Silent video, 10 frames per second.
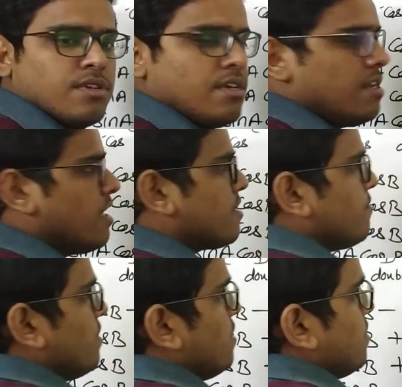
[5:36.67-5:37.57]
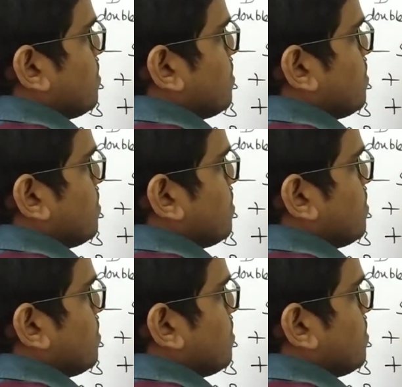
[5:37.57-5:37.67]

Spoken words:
Next one is